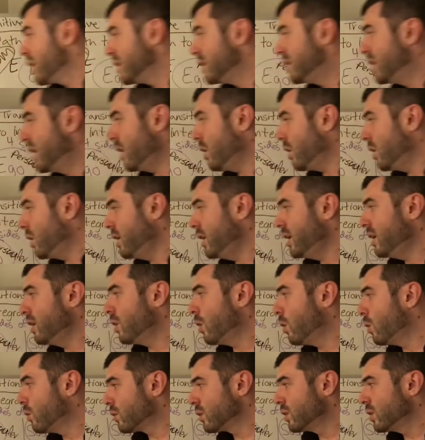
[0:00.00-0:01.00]
getting
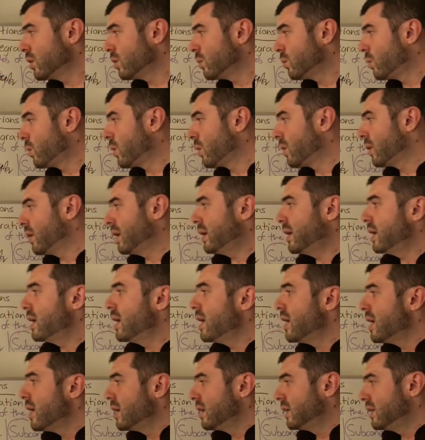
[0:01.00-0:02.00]
over your
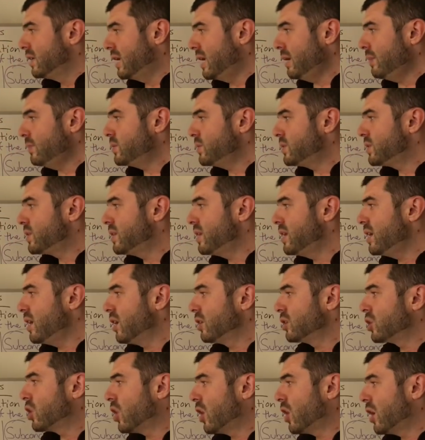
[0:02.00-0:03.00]
worry keeps the
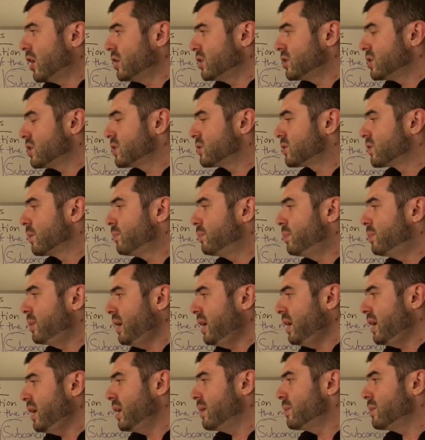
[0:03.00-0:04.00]
unconscious from
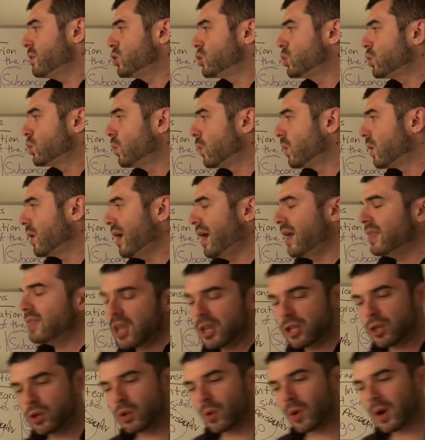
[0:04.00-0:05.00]
being immature, and
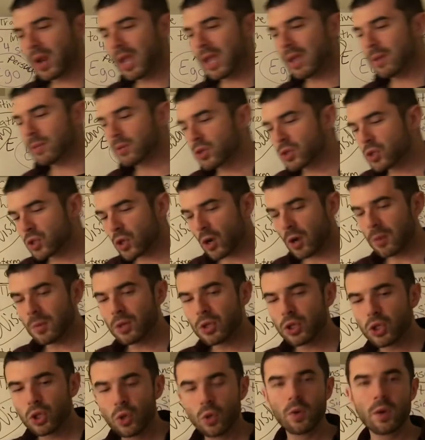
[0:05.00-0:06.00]
then you are able to start
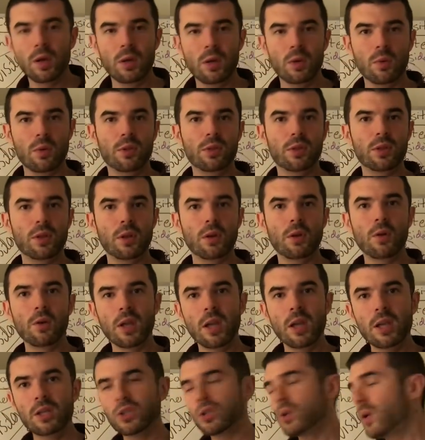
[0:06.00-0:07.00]
maturing with it.
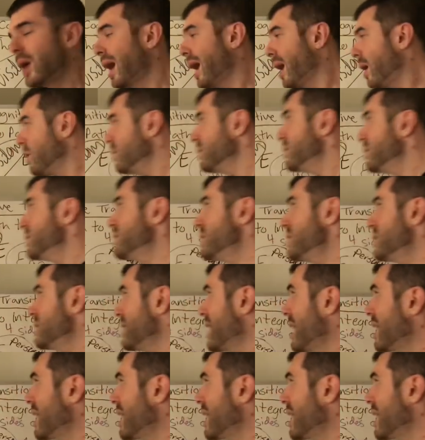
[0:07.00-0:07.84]
Okay, so how does this